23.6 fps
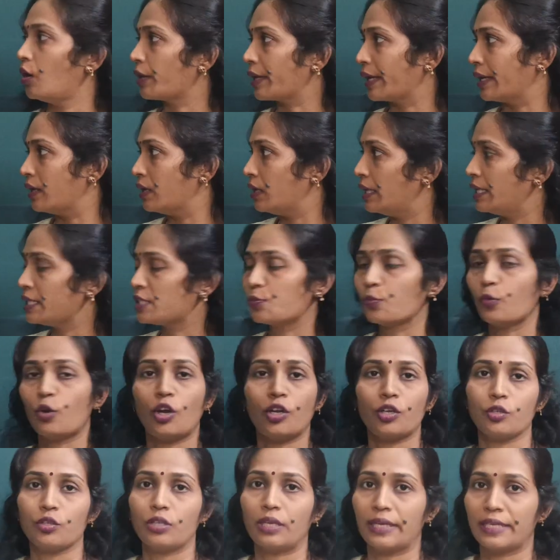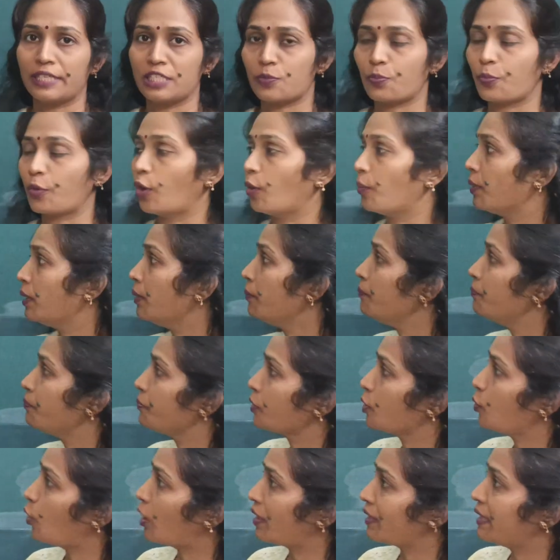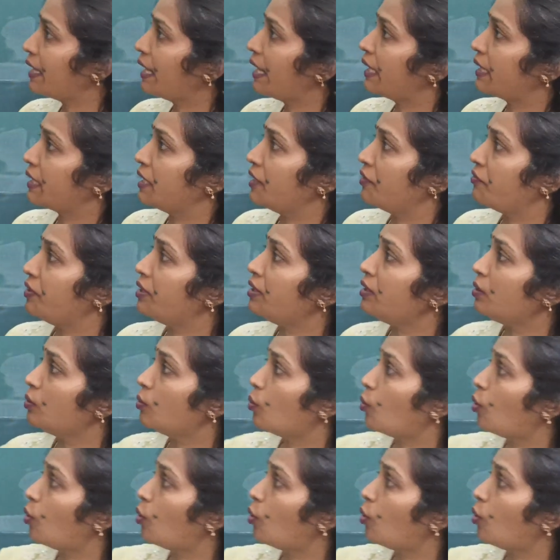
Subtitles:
Okay, let's move on to the next problem. What they had given,